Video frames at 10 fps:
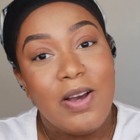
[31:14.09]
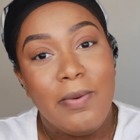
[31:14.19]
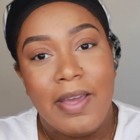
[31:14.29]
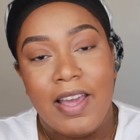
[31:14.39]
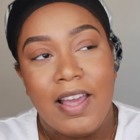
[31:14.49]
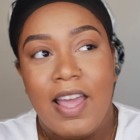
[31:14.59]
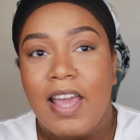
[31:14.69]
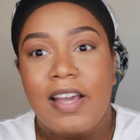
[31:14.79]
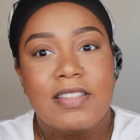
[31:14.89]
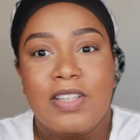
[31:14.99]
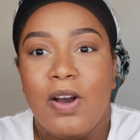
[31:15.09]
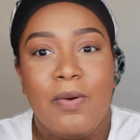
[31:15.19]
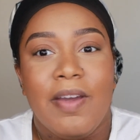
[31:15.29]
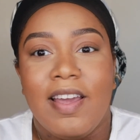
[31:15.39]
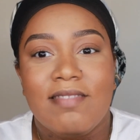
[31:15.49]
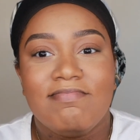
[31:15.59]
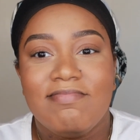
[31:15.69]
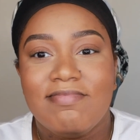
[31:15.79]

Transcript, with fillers: going? It's going.